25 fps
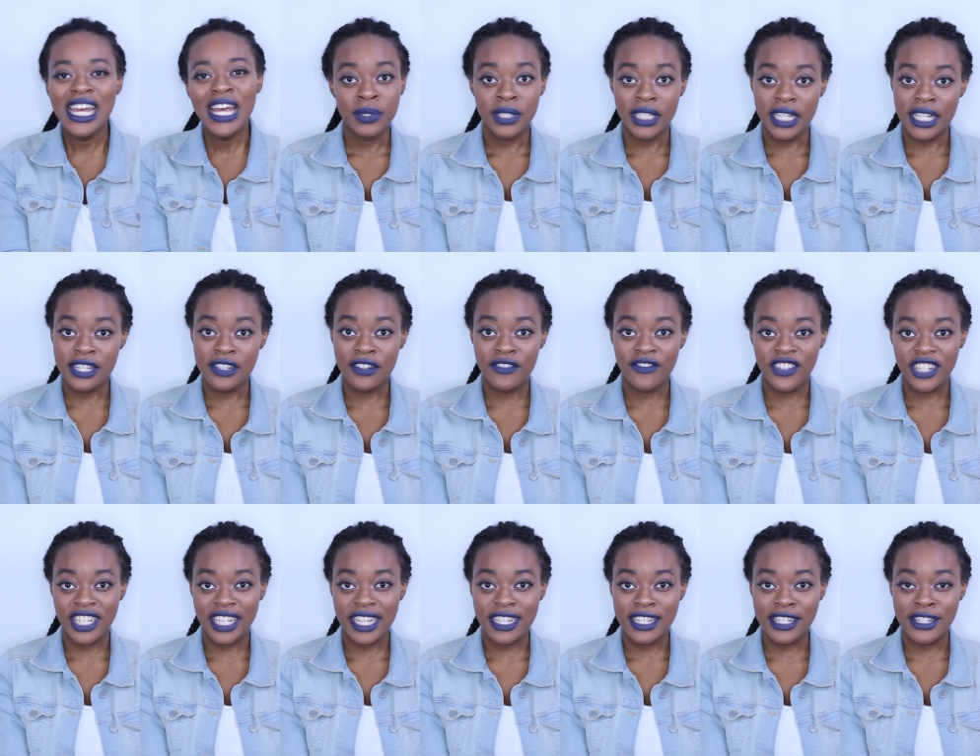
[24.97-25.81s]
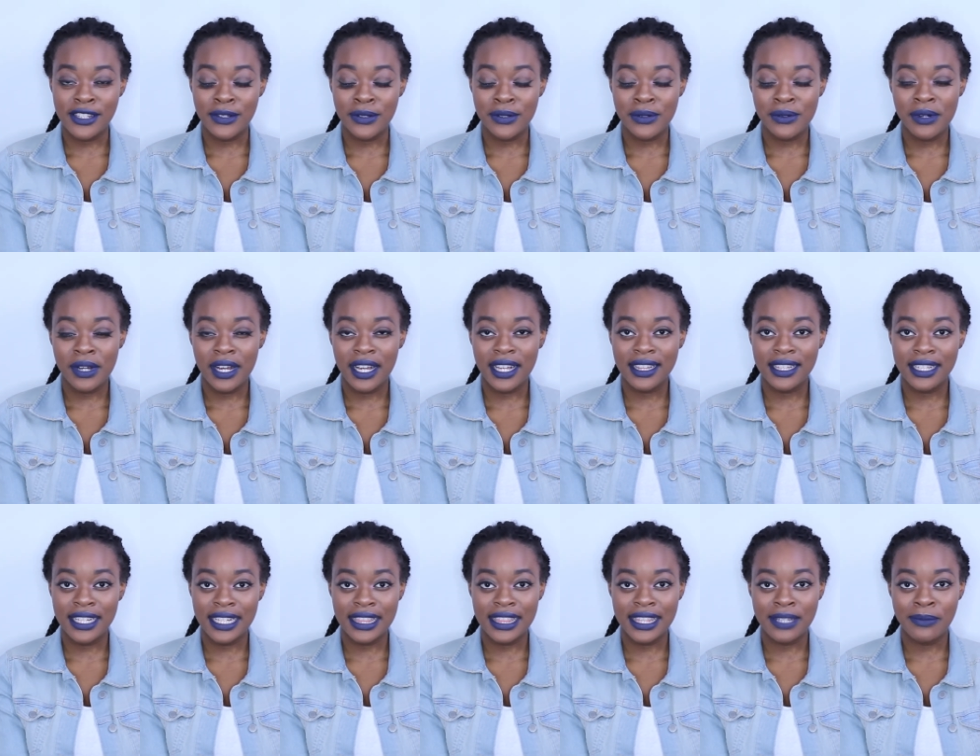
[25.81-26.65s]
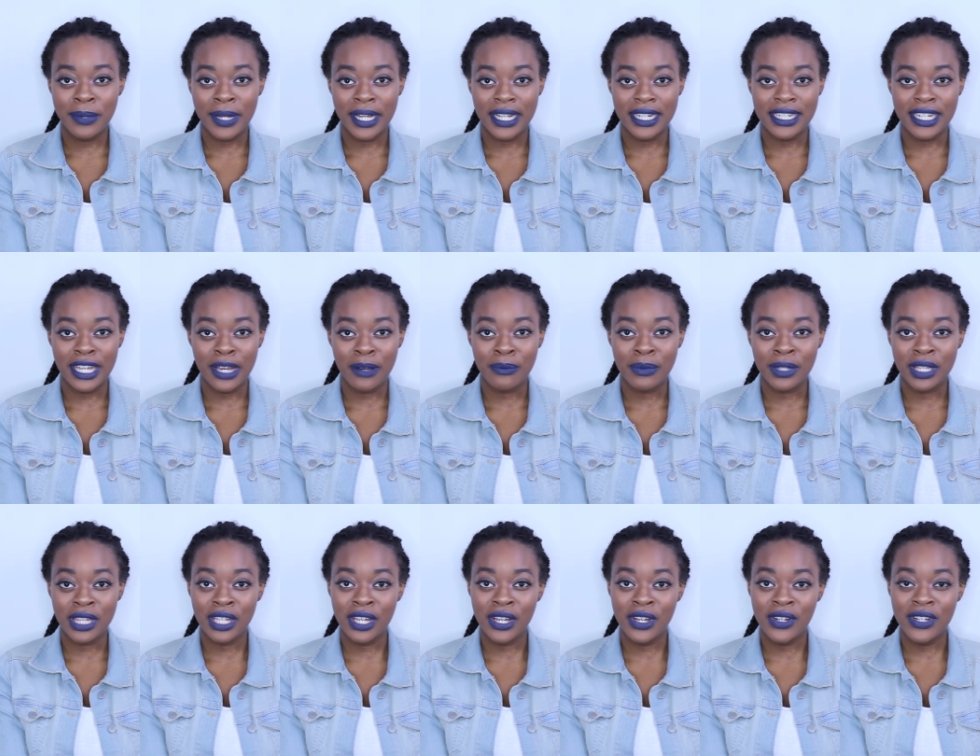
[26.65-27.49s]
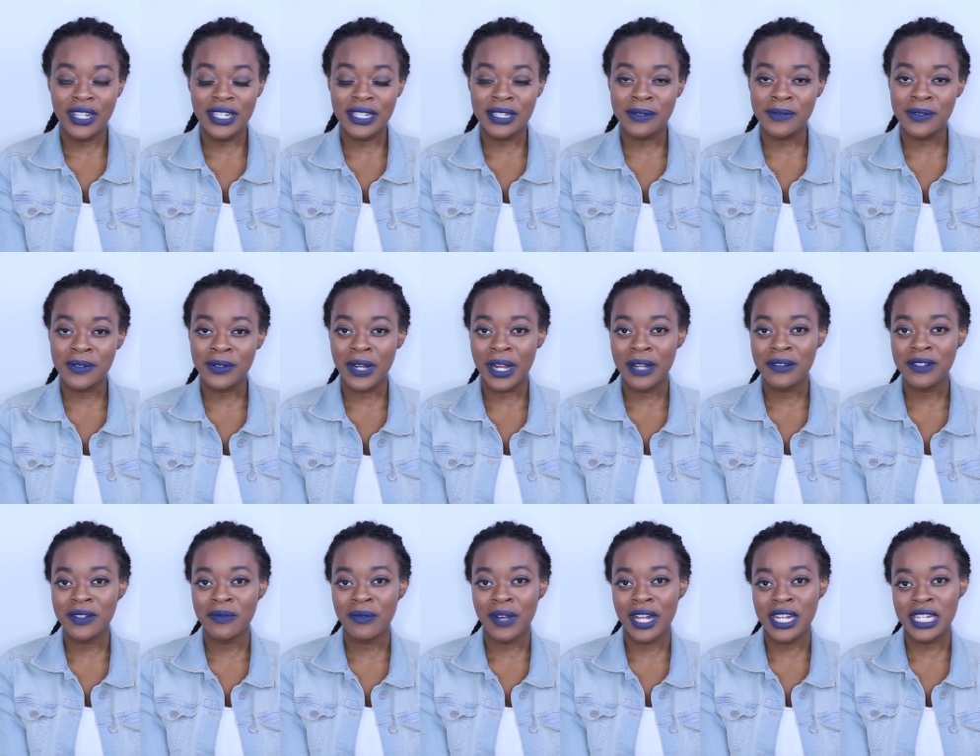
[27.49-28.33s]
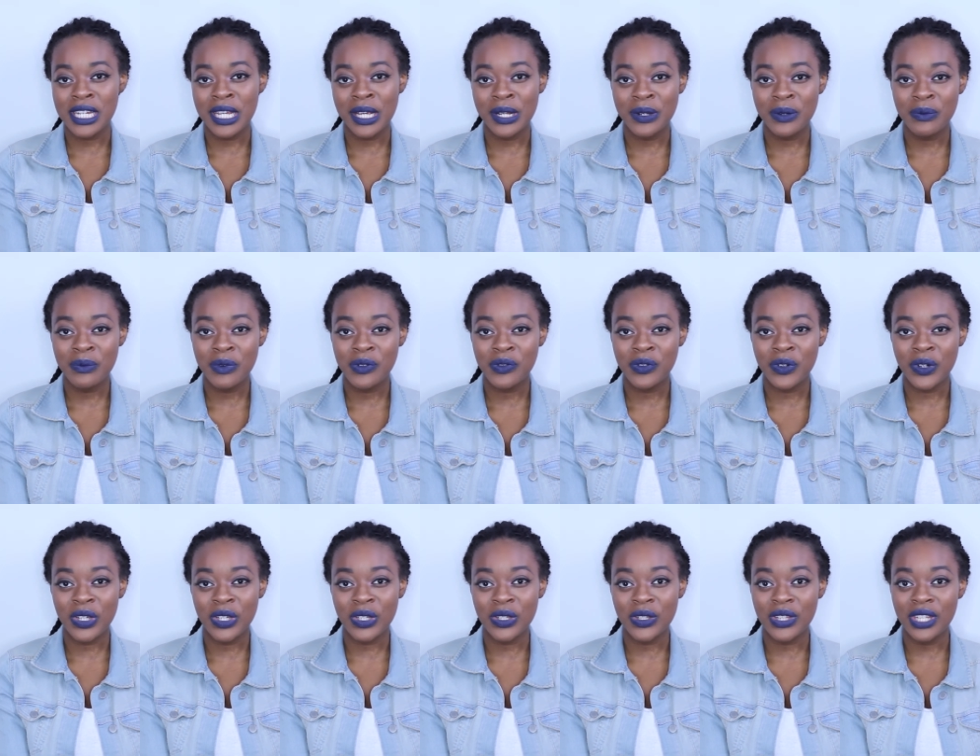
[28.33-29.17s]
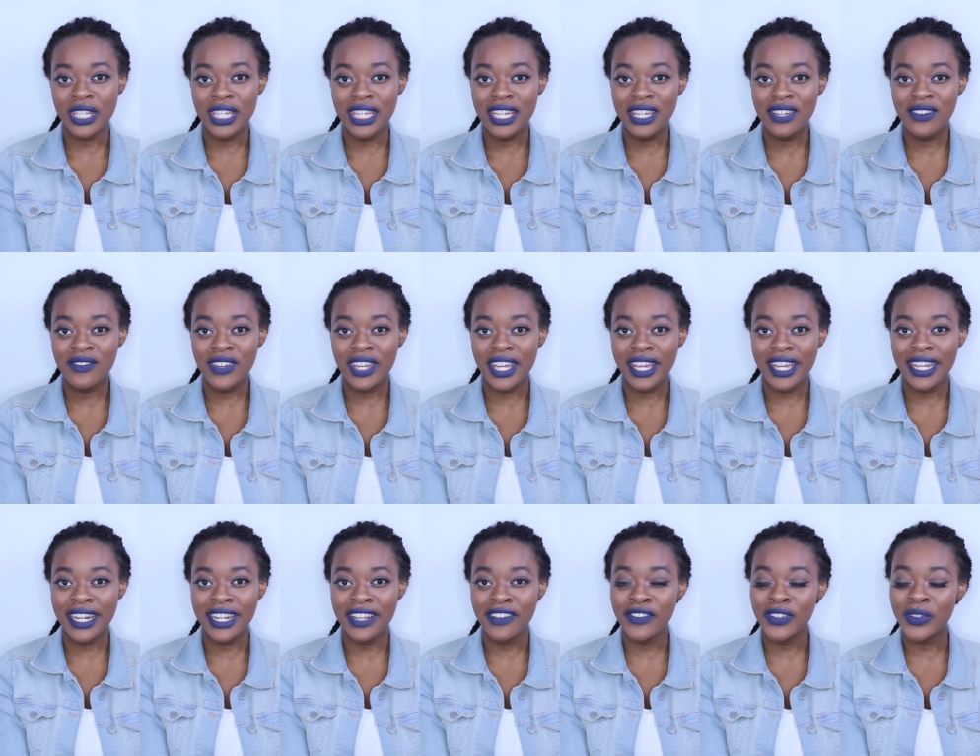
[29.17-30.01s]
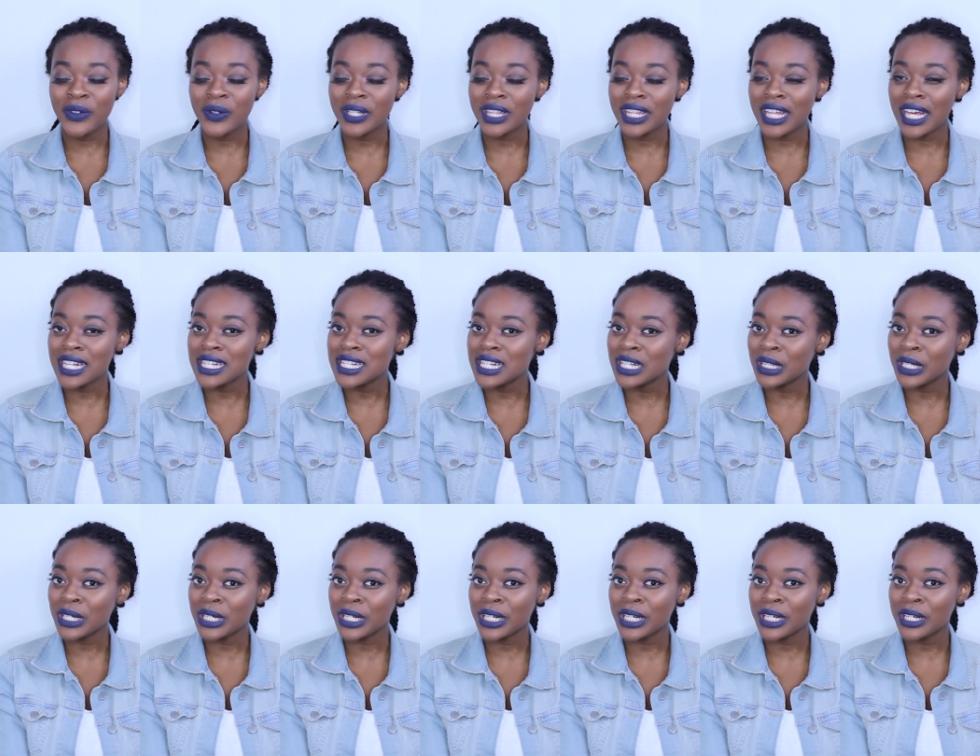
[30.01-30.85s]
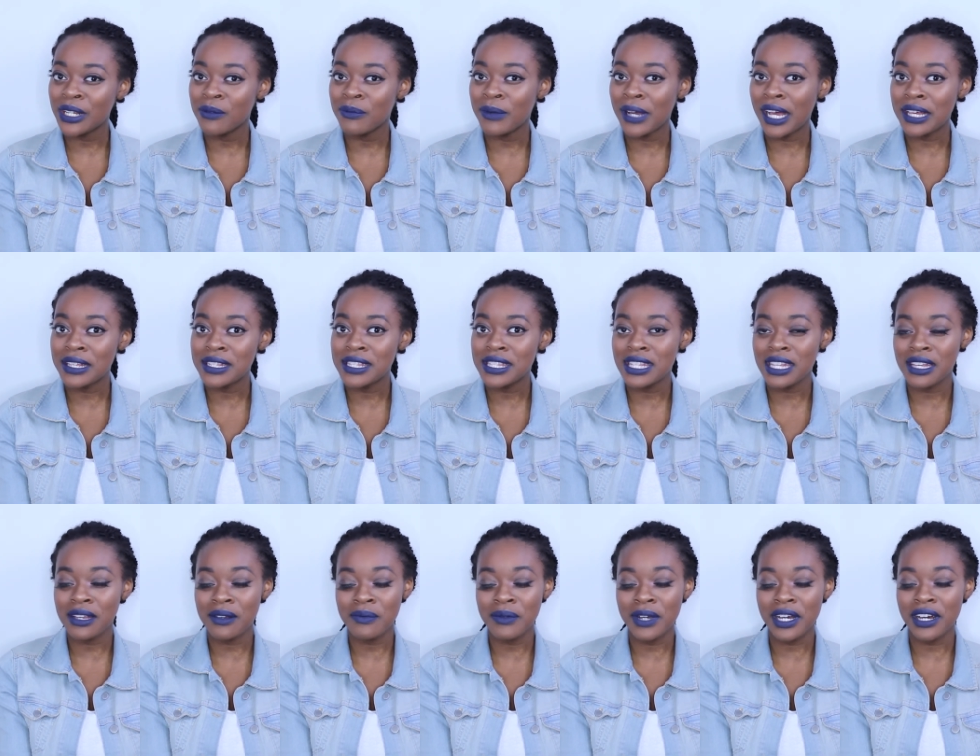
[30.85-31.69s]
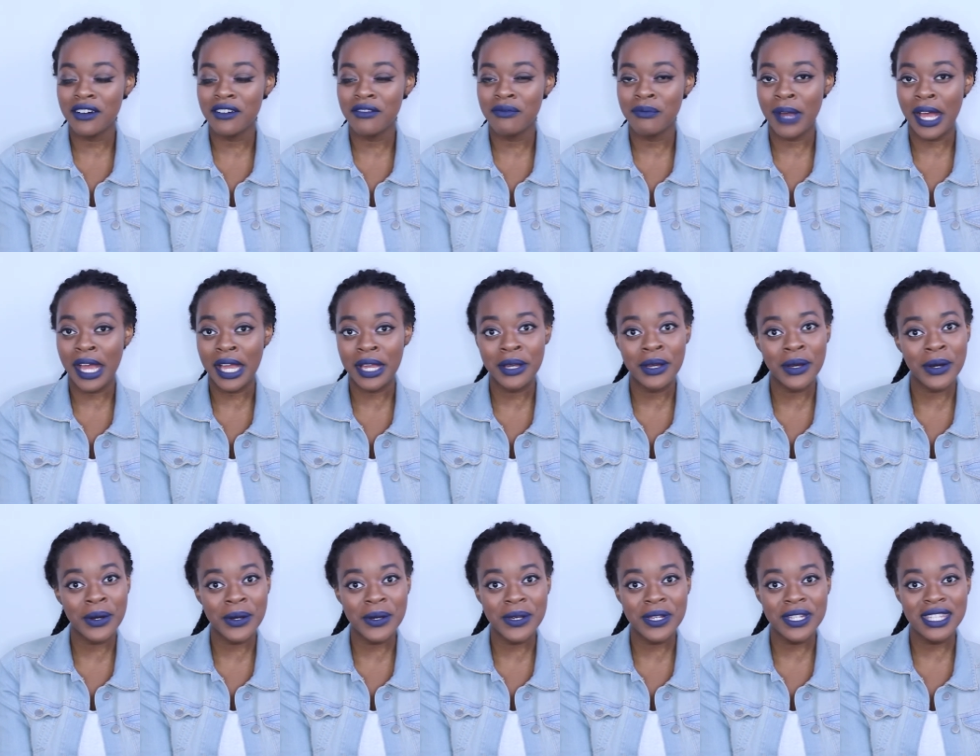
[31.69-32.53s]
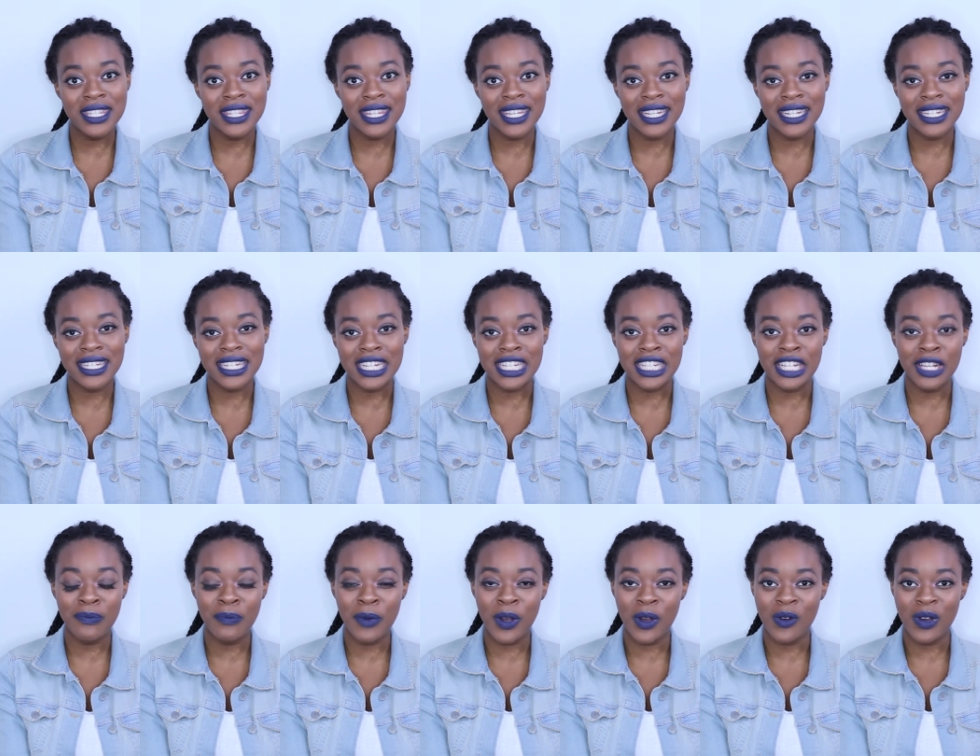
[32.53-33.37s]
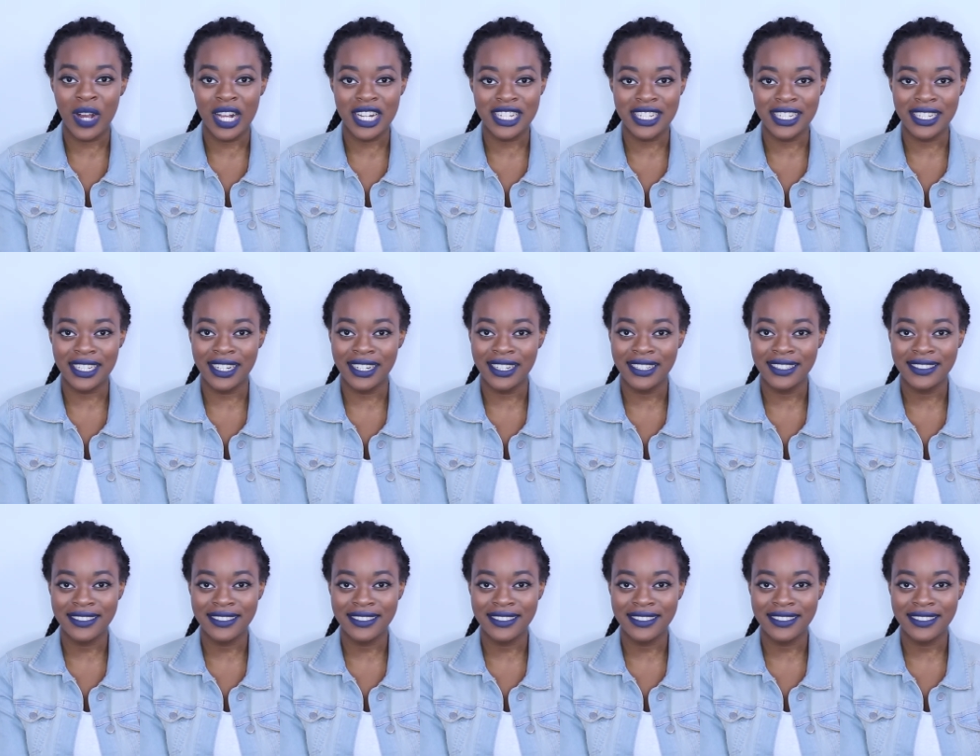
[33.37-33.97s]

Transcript: Please don't forget to click the button down below and subscribe to my channel before you leave. And if you would like to learn about some of my goals, then just keep on watching.